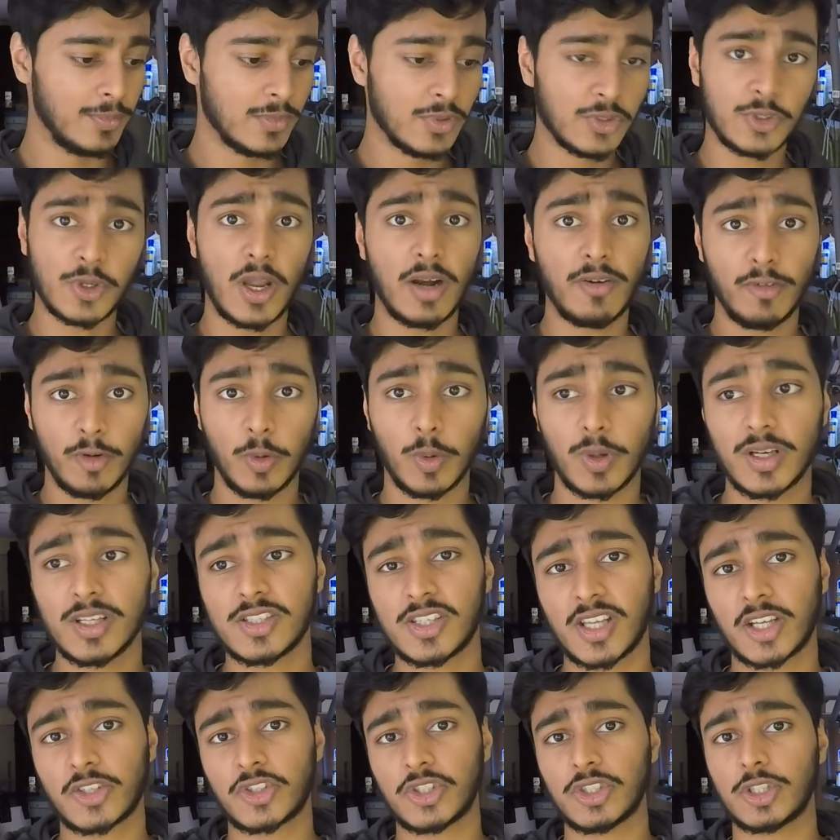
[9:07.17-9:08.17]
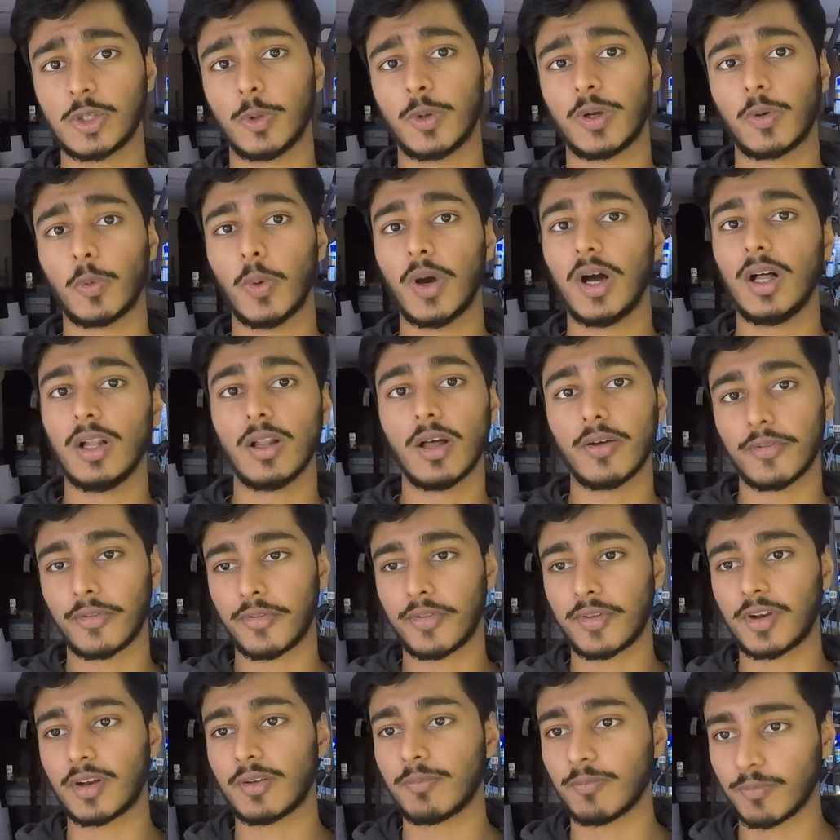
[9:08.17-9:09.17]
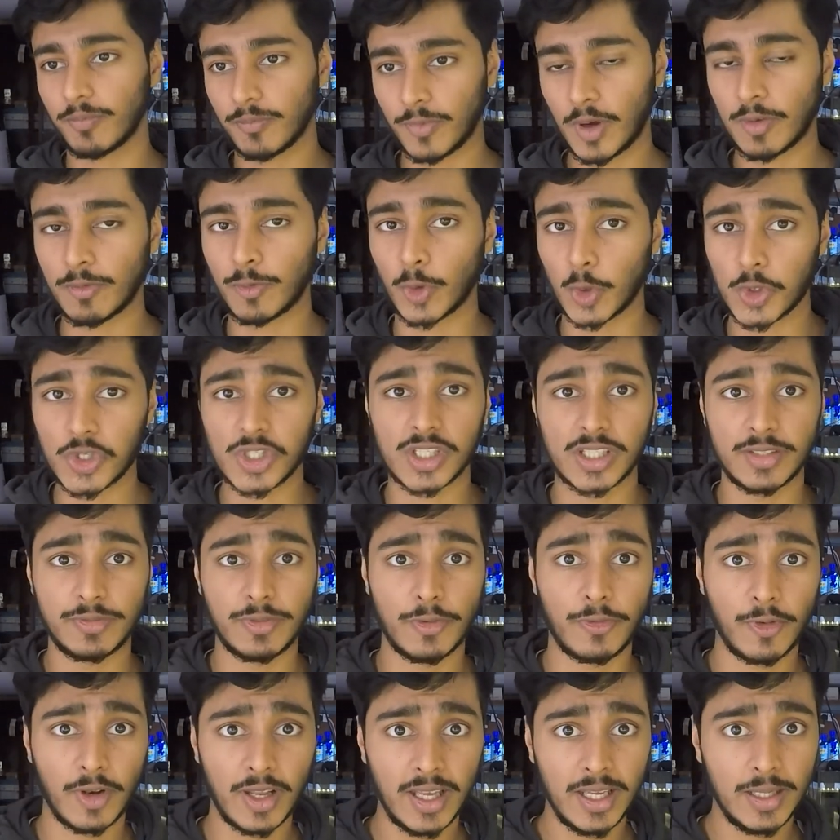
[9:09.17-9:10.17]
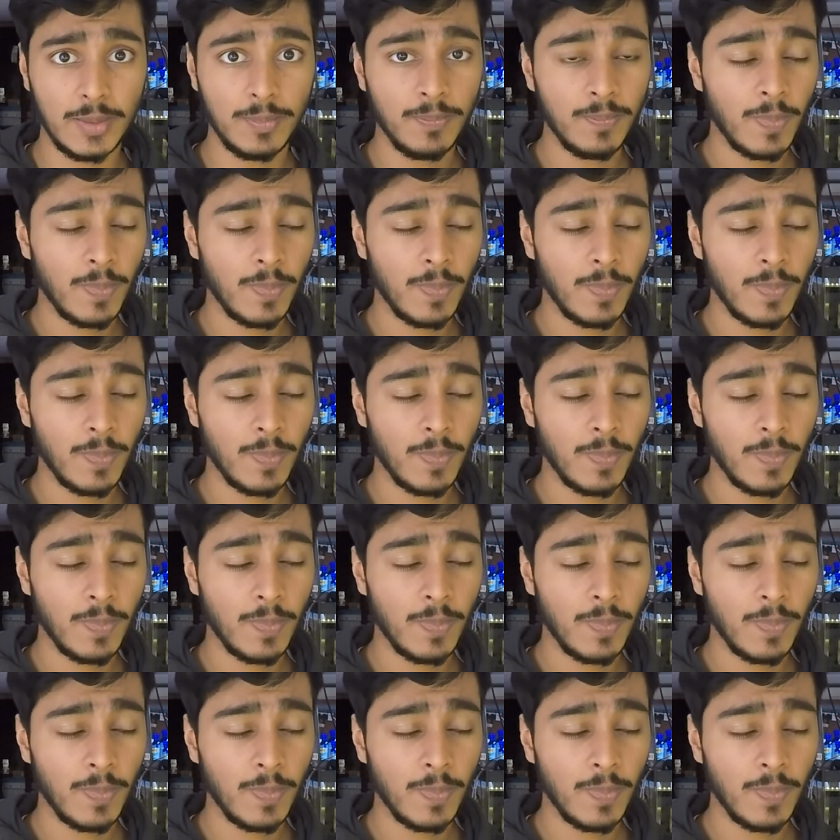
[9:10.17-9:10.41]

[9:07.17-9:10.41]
So everyone is actually doing well, other than unfortunately for Flame.